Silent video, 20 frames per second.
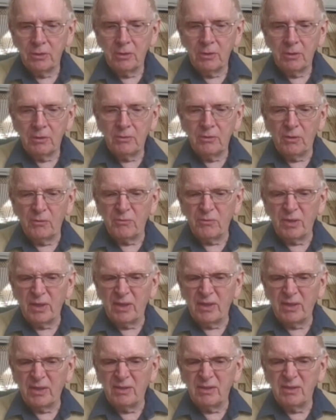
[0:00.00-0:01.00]
not
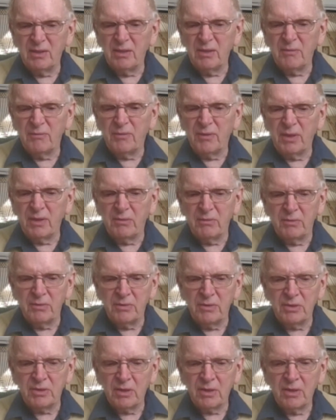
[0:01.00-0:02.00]
really an
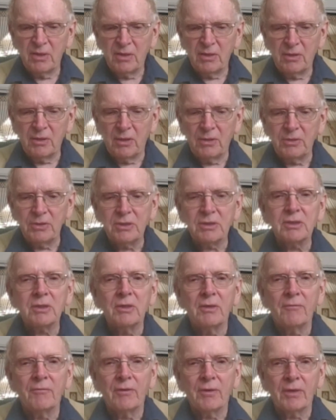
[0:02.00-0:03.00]
interference, your
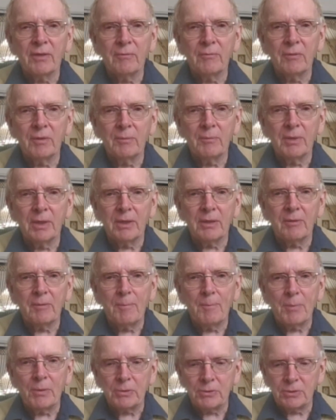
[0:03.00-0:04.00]
discovery will make you
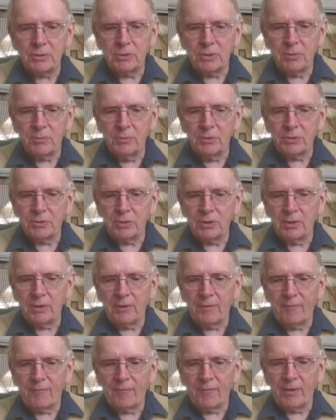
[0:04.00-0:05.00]

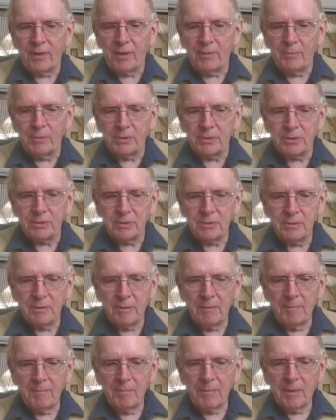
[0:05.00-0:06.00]
posthumously famous.
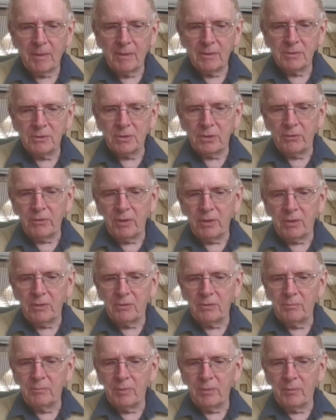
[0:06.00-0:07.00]
Sorry it
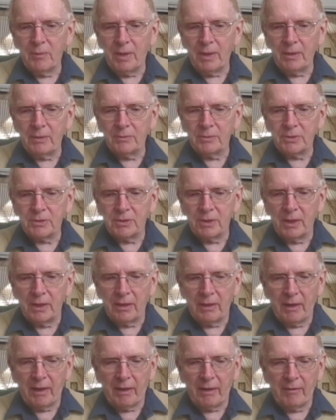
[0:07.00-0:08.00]
couldn't be while he was still
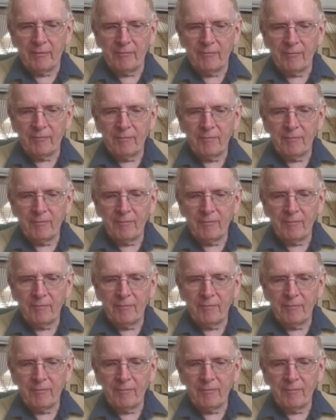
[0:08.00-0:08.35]
alive.